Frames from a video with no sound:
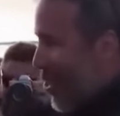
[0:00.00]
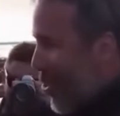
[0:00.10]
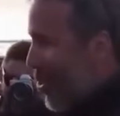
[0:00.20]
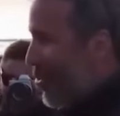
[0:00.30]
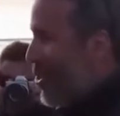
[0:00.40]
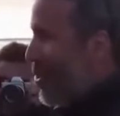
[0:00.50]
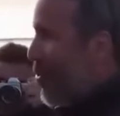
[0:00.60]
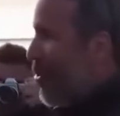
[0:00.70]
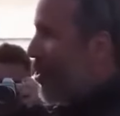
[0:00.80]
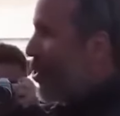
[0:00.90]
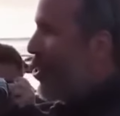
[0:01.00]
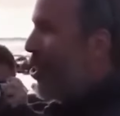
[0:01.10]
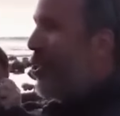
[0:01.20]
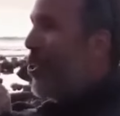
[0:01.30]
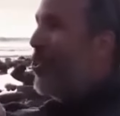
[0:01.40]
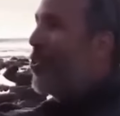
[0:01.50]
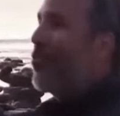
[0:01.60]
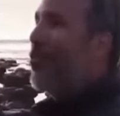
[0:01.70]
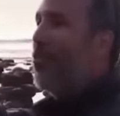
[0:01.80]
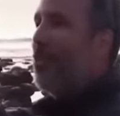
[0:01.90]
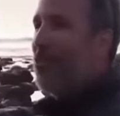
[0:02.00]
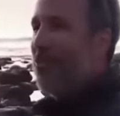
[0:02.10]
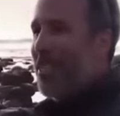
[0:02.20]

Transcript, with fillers: And in doing so, it redefined what a